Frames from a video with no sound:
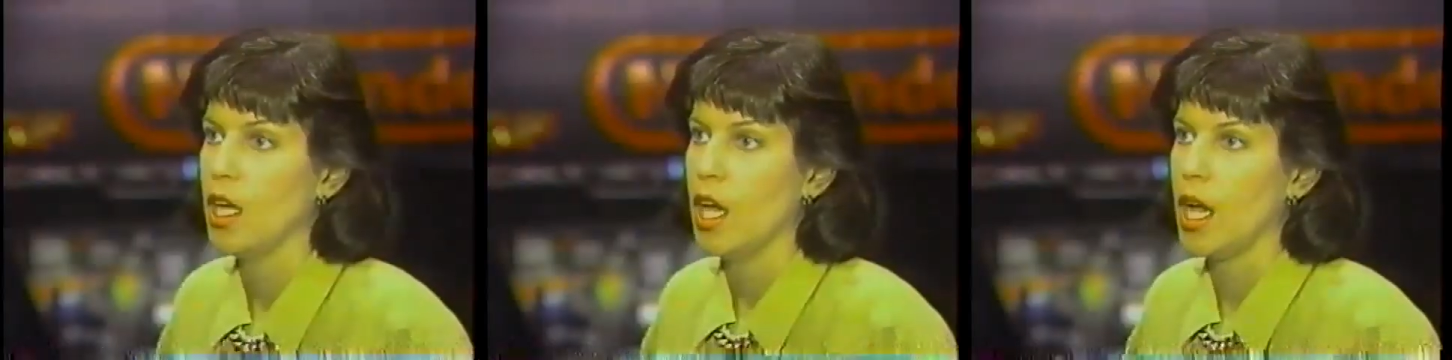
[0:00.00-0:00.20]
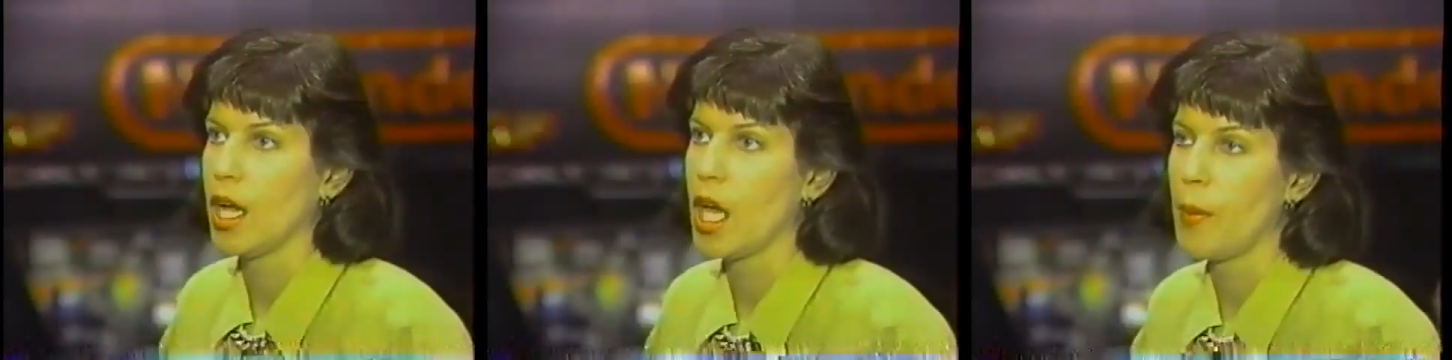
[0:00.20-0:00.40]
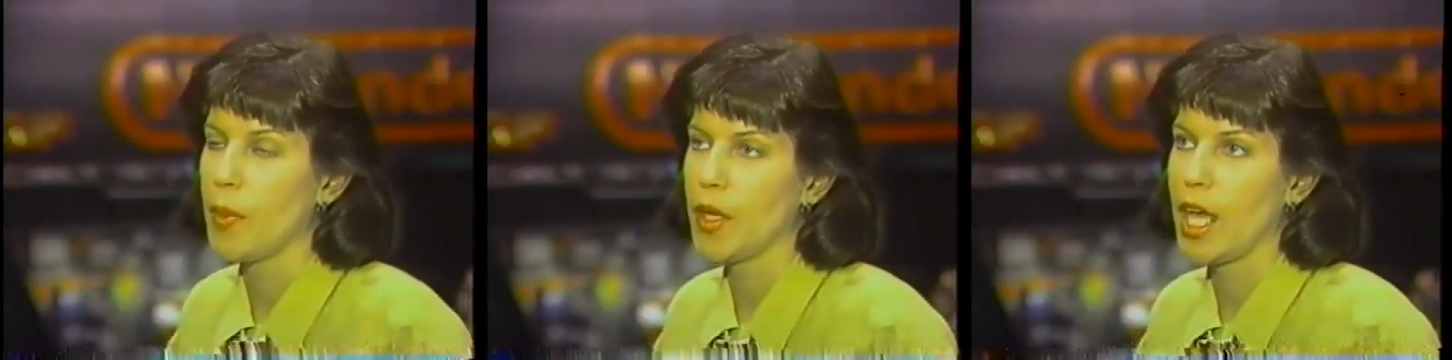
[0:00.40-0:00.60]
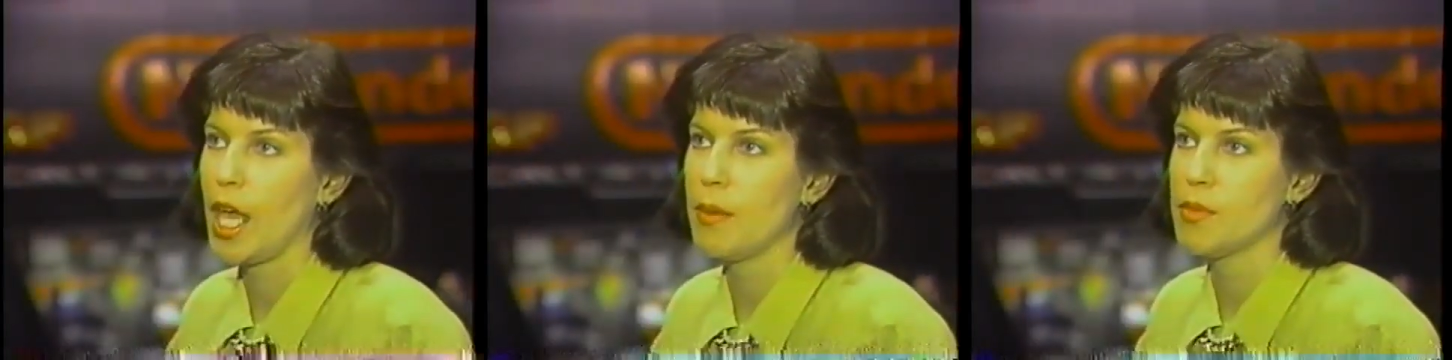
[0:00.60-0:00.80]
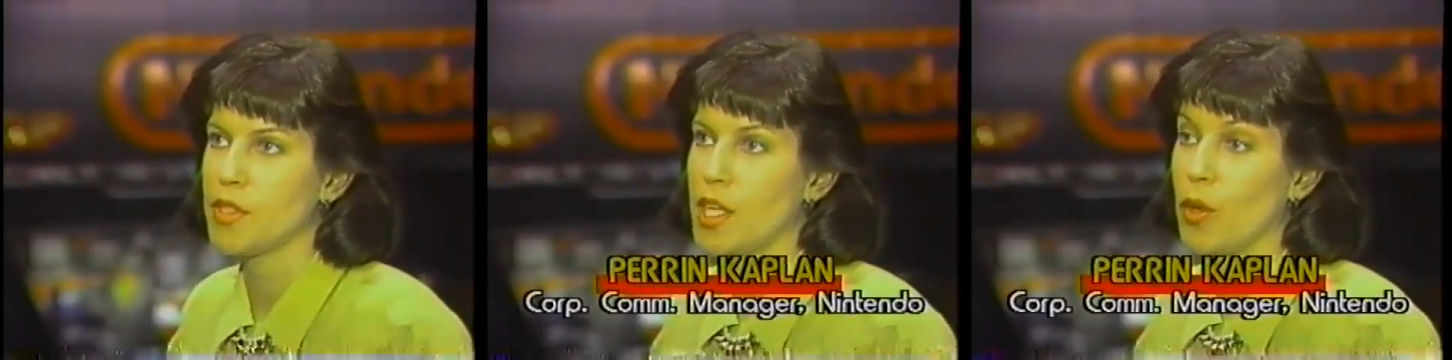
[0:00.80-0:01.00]
A couple
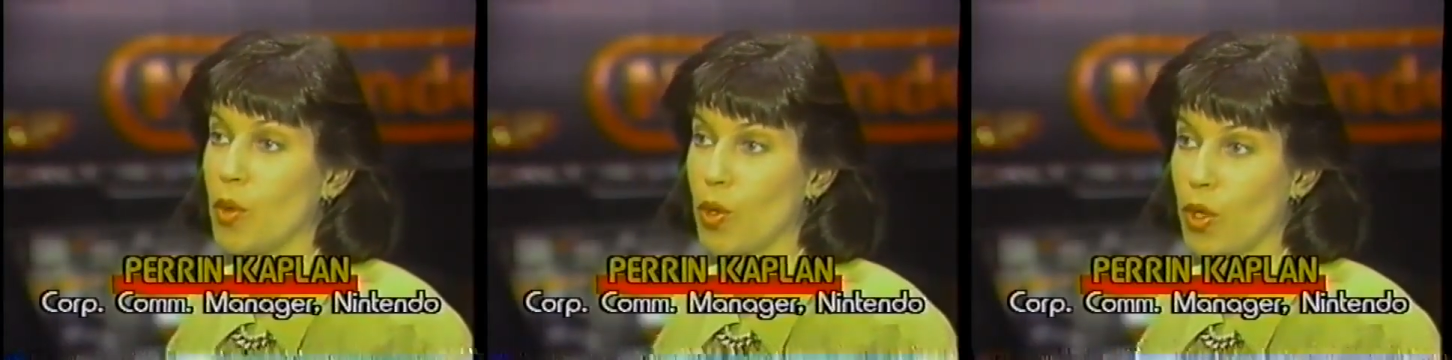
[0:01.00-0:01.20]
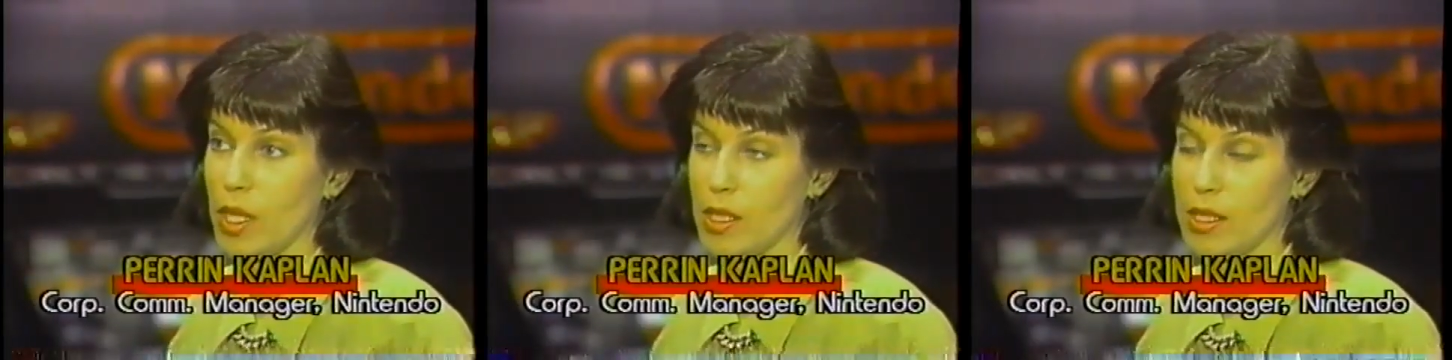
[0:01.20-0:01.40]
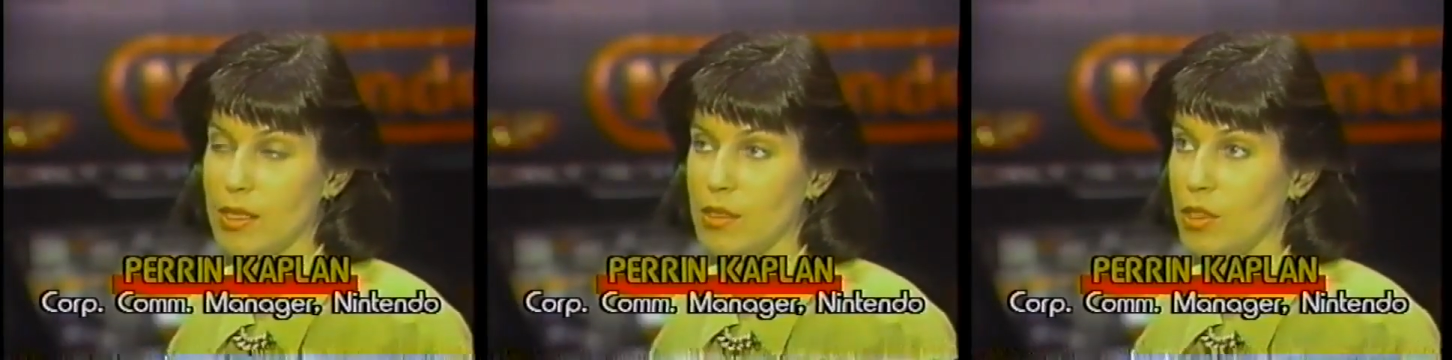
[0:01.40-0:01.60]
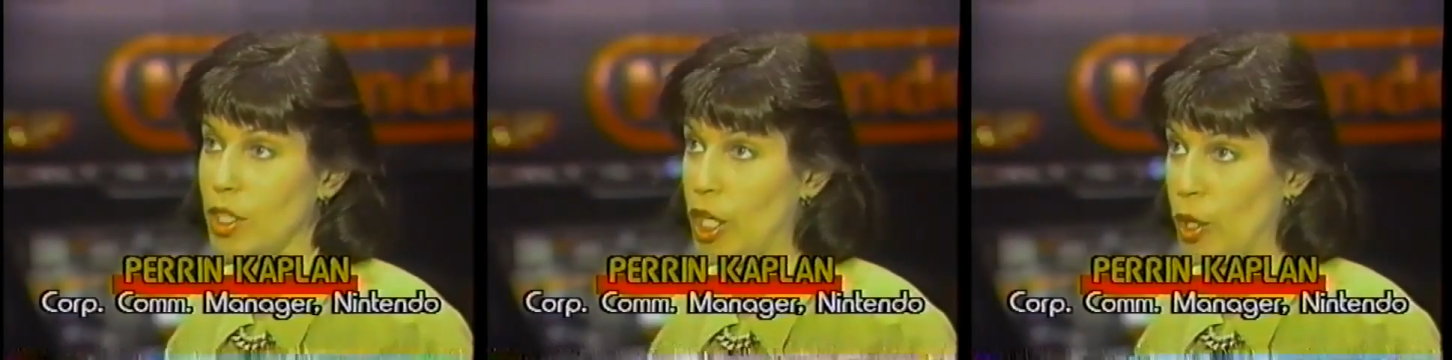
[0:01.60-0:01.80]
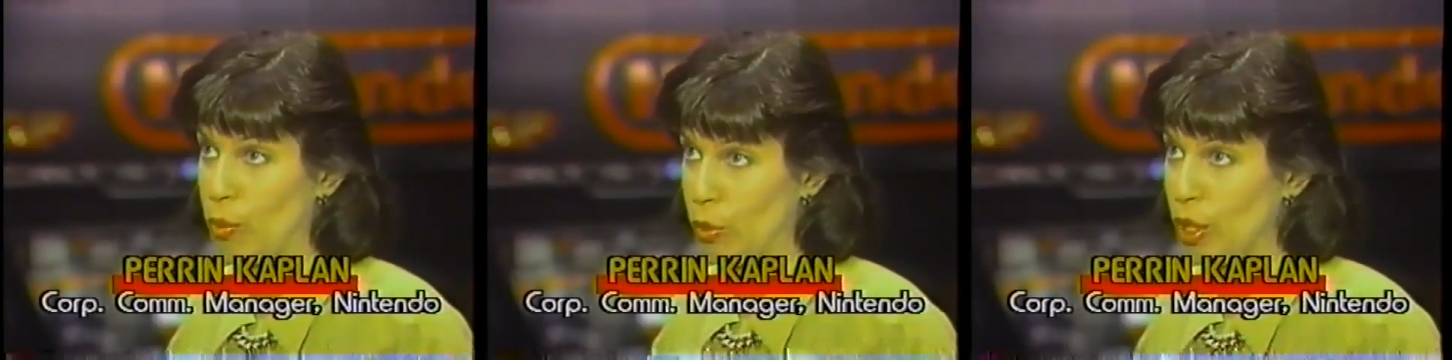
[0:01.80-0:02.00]
games that we're,
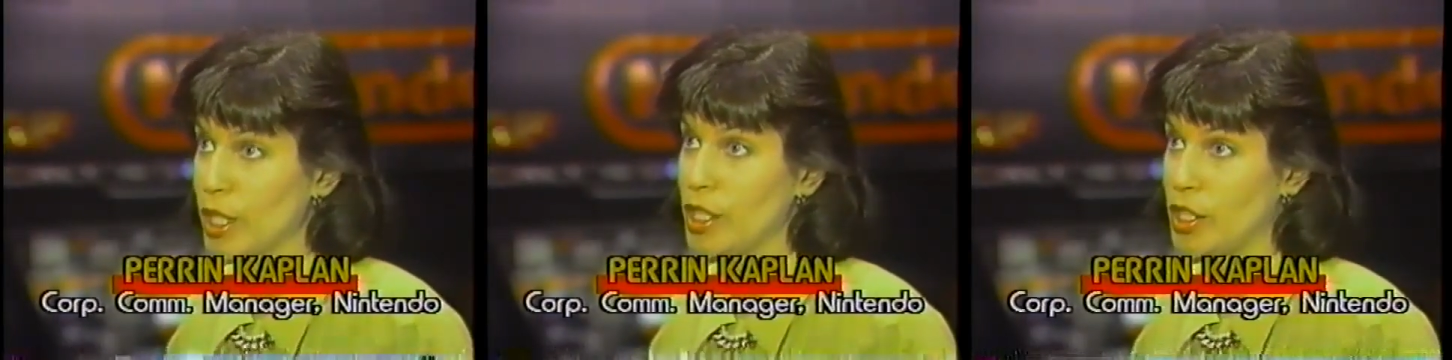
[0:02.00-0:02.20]
really